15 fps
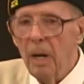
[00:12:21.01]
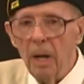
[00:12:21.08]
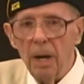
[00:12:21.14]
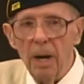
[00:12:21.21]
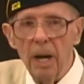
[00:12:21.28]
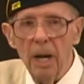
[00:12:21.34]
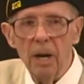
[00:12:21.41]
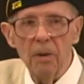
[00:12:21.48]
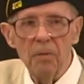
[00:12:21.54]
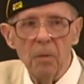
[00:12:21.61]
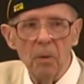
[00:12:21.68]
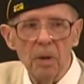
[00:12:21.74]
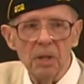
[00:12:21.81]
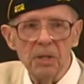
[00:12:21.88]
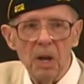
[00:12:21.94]
and headed
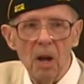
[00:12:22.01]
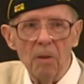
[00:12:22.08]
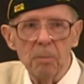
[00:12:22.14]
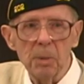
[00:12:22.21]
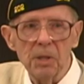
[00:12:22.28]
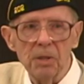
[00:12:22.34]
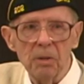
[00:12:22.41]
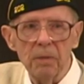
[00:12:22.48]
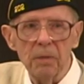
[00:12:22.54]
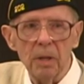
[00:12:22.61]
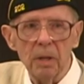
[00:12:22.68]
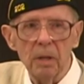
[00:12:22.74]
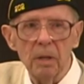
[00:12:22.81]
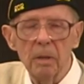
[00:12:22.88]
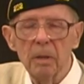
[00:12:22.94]
for the South Pacific.
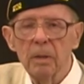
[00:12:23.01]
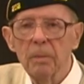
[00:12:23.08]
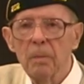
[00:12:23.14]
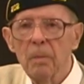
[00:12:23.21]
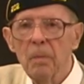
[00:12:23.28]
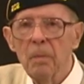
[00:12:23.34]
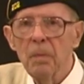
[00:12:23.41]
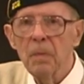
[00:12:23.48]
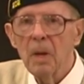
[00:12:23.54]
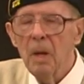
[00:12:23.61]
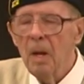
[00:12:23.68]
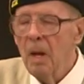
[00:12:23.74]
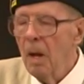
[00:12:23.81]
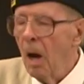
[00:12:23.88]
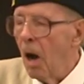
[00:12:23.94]

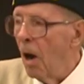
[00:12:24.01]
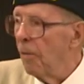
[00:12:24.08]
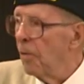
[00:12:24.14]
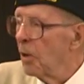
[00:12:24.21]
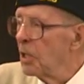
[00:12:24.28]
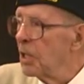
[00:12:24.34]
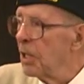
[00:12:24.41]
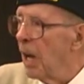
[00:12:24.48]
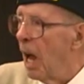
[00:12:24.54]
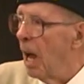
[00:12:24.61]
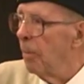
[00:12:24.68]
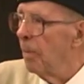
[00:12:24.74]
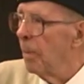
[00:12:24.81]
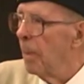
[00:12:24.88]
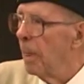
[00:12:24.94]
Our first
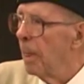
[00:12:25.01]
stop,